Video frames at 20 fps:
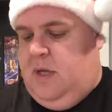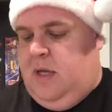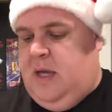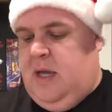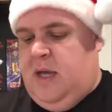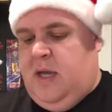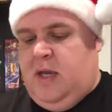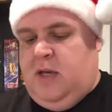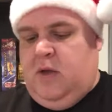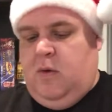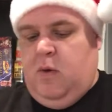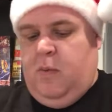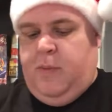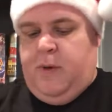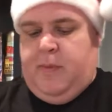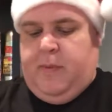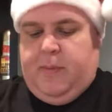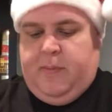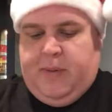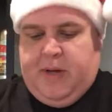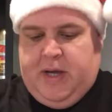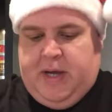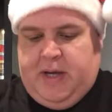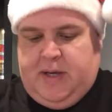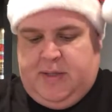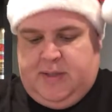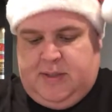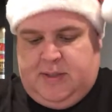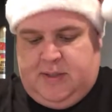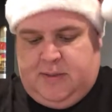and you open up the
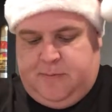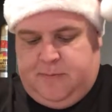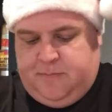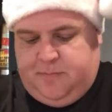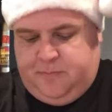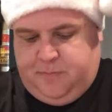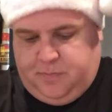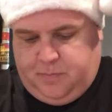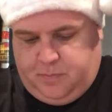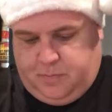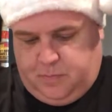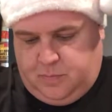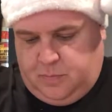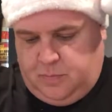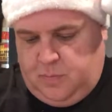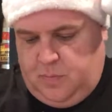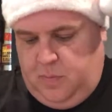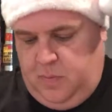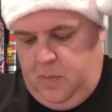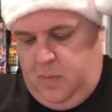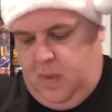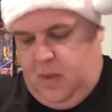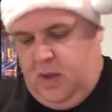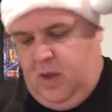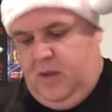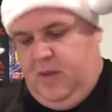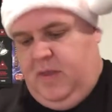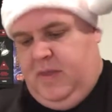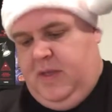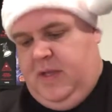box,
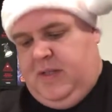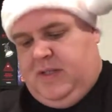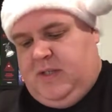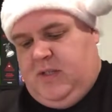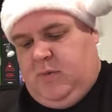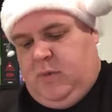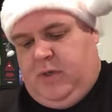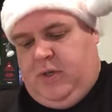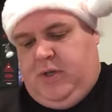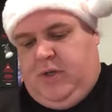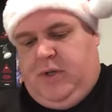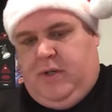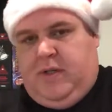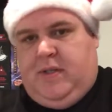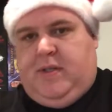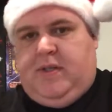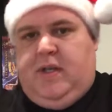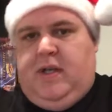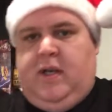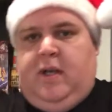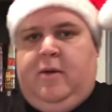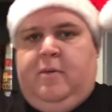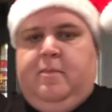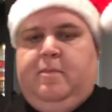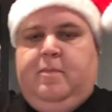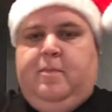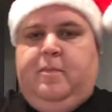this is what you're going to see.